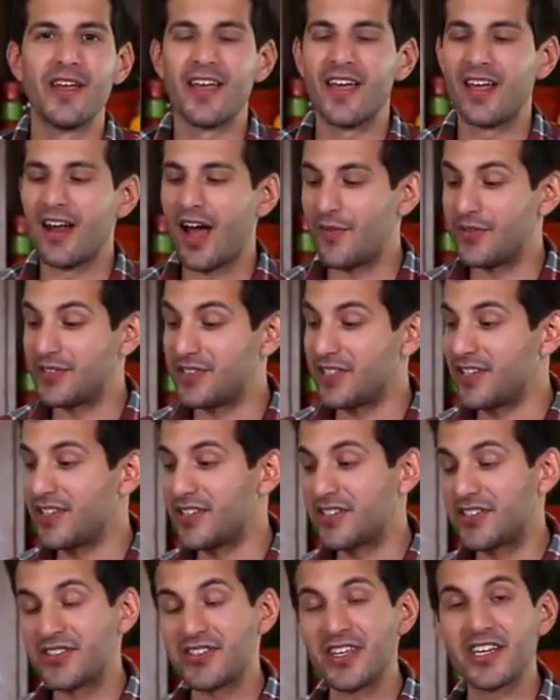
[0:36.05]
And obviously
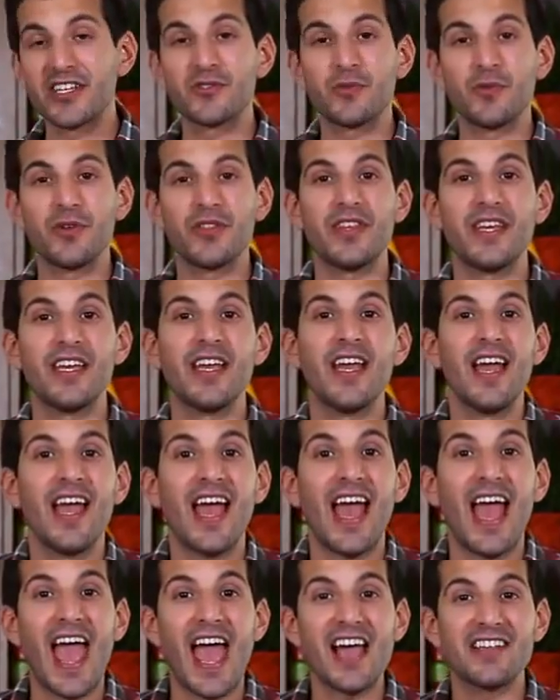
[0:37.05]
this sticks with the
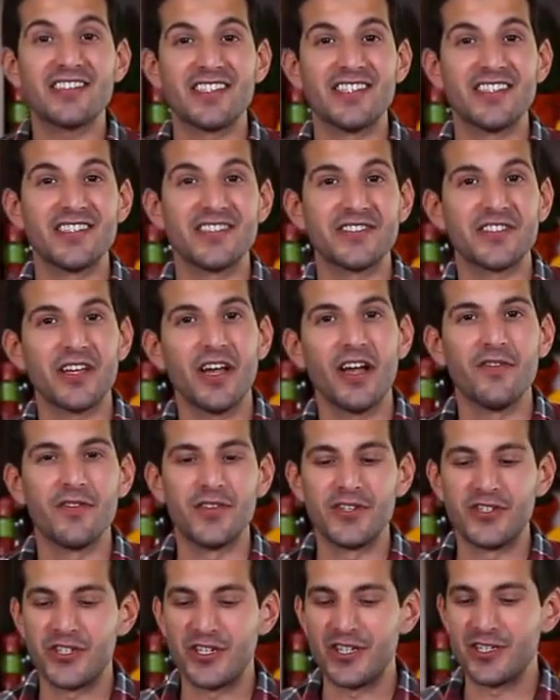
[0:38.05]
essence of
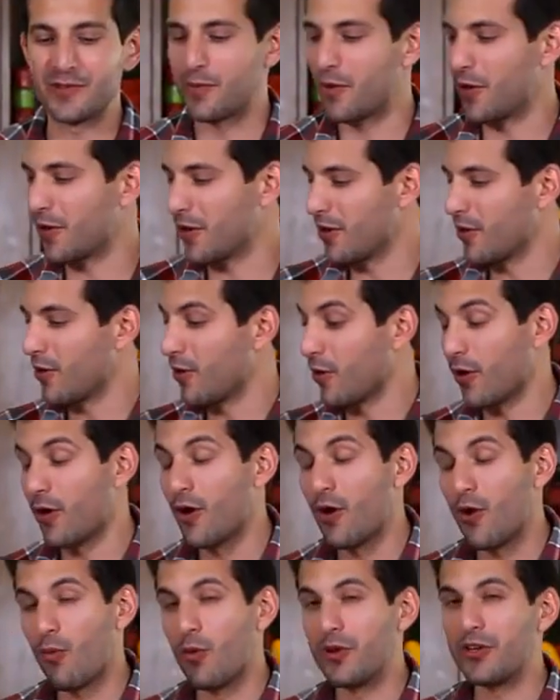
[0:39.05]
the cheeseburger, or
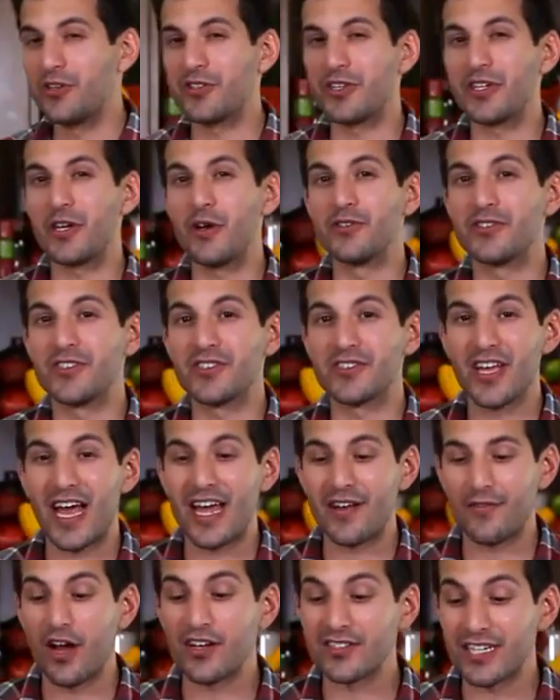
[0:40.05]
what usually goes
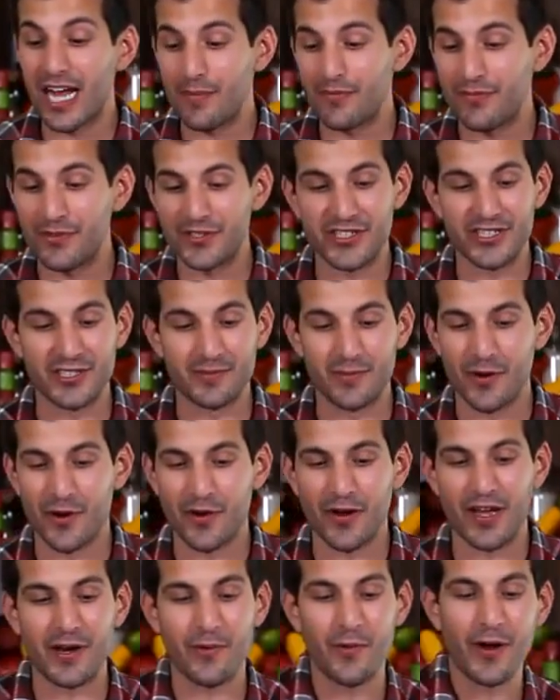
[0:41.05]
inside on top of a
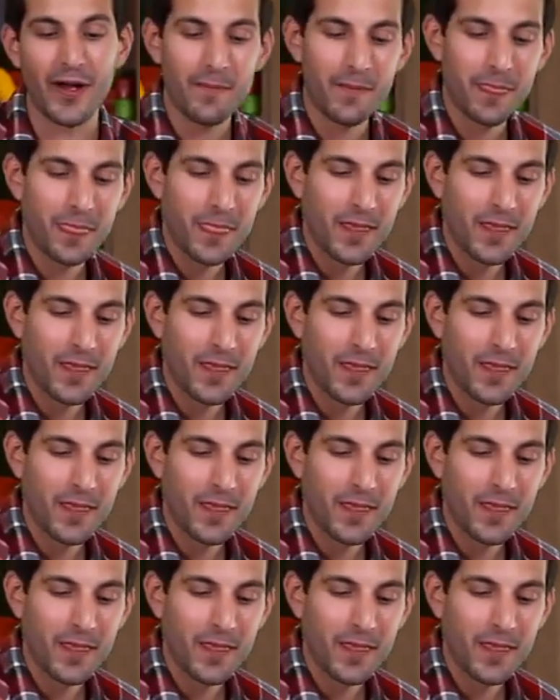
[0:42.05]
cheeseburger anyway.